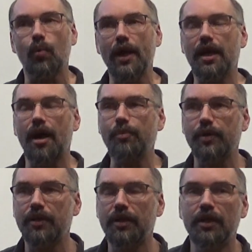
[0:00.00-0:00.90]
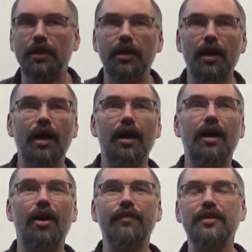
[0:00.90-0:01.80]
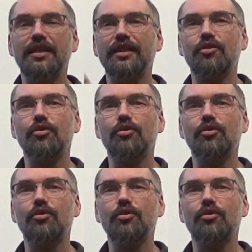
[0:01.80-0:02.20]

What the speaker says: wake up, obviously do